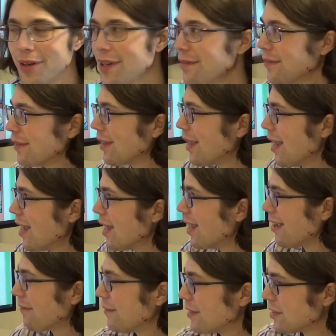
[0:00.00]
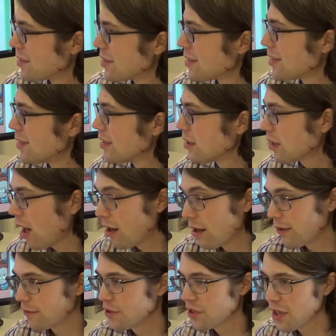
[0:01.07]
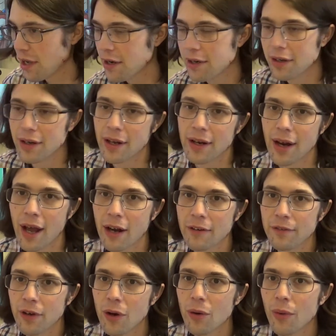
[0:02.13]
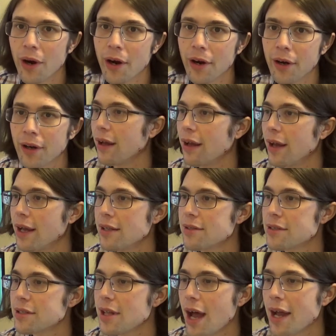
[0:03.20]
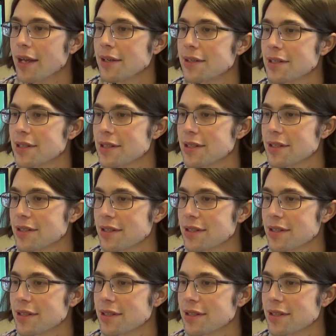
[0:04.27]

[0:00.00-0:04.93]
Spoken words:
even if it's kind of sudden and out of nowhere. It's nice.